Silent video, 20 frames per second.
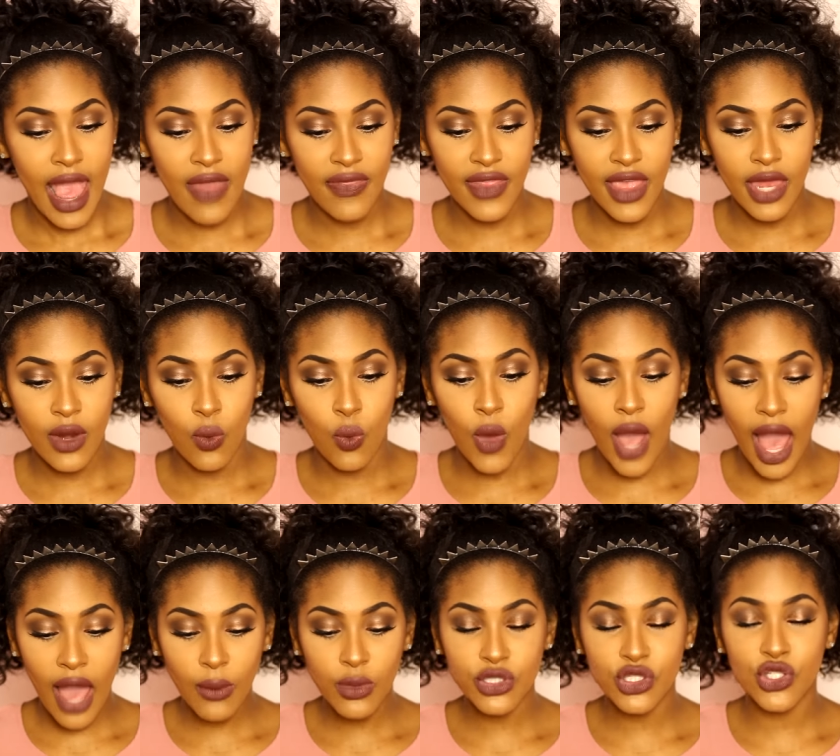And then
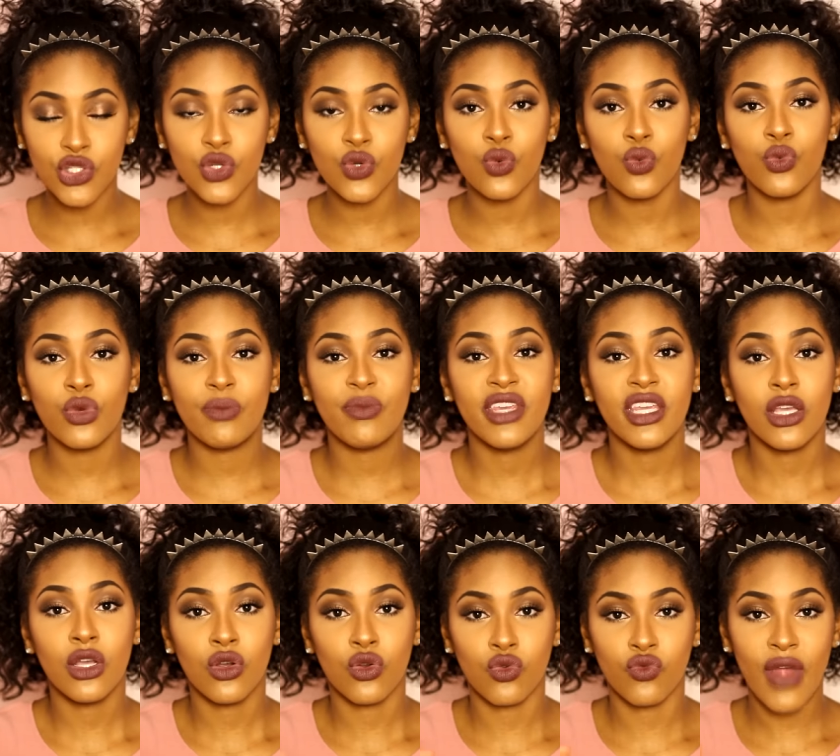what I would do would
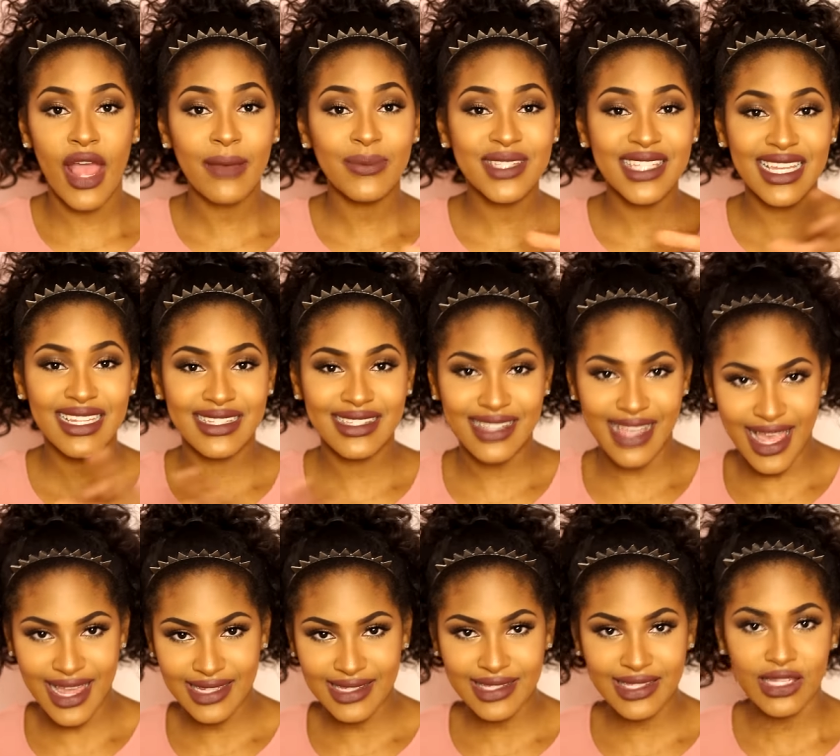be reps and
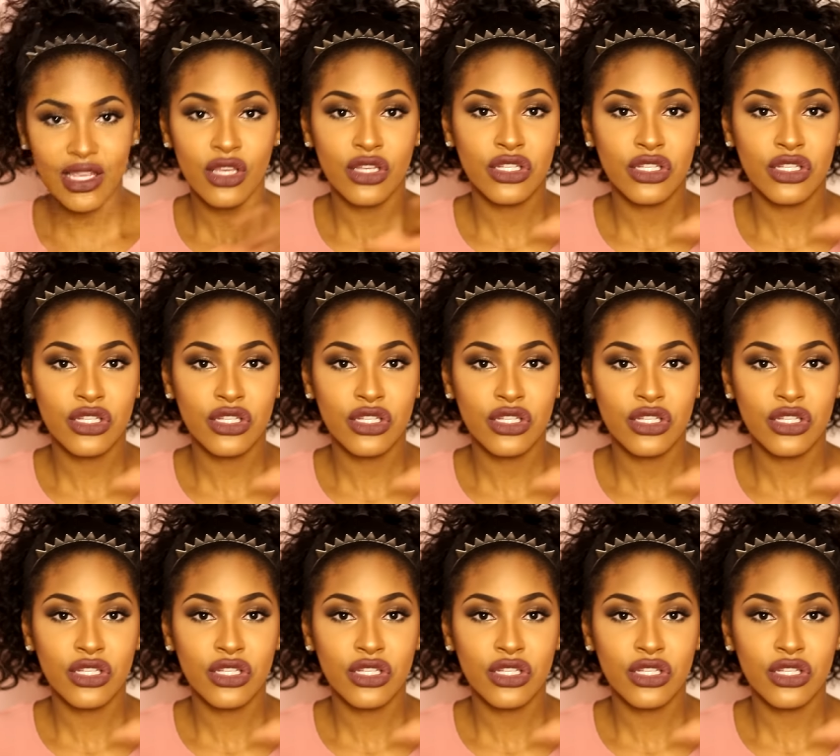sets.